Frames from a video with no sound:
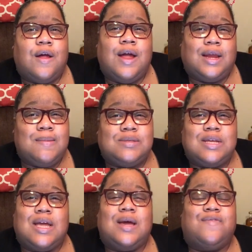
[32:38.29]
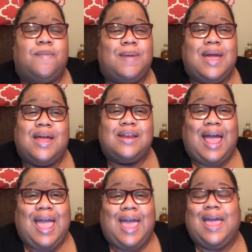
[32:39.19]
You know what I'm saying? If a man
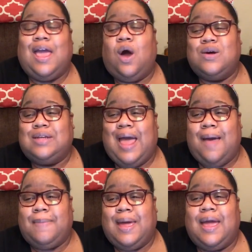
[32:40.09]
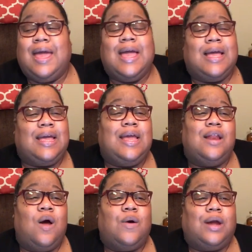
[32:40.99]
died on his dying bed, he
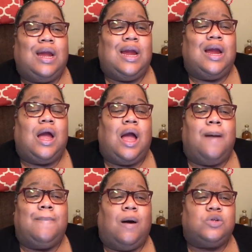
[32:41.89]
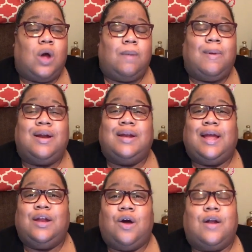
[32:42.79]
don't care about talking about a
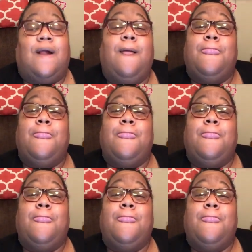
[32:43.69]
dead daughter.